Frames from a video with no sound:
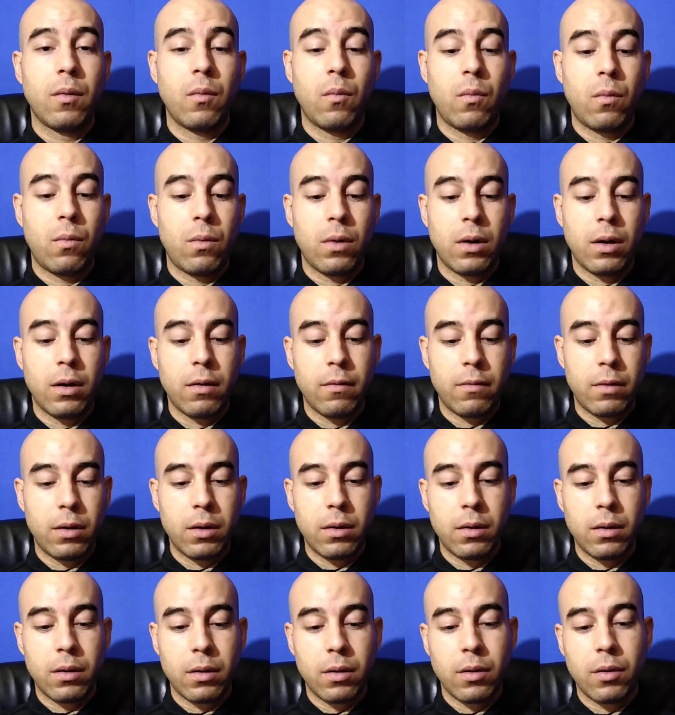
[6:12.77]

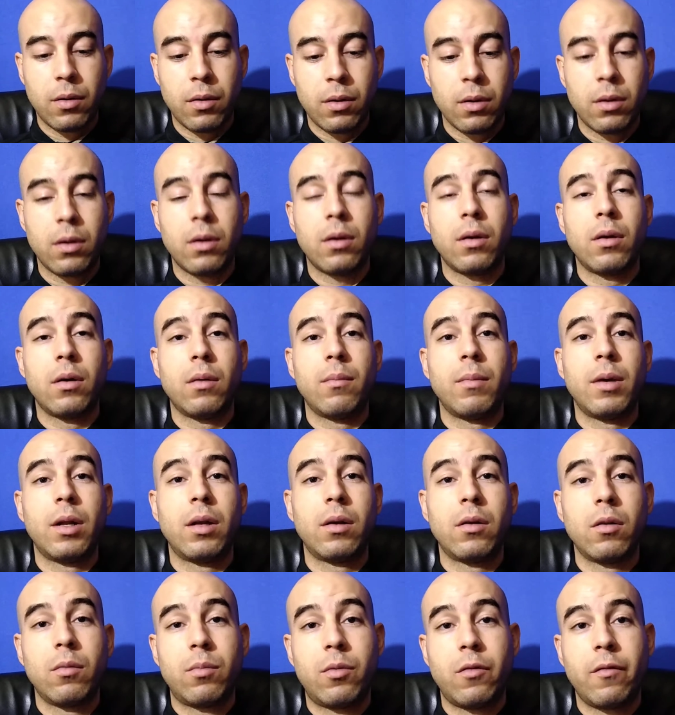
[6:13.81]
whatever the
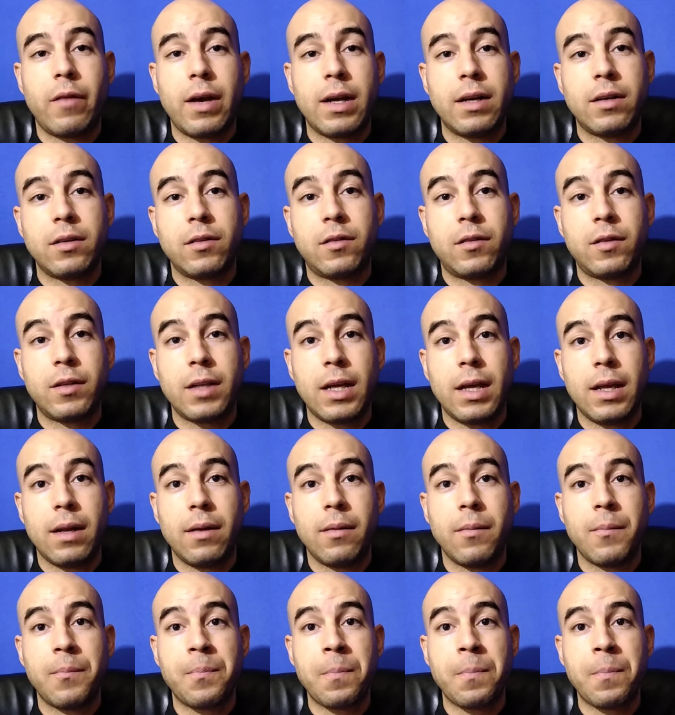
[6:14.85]
medical provider said.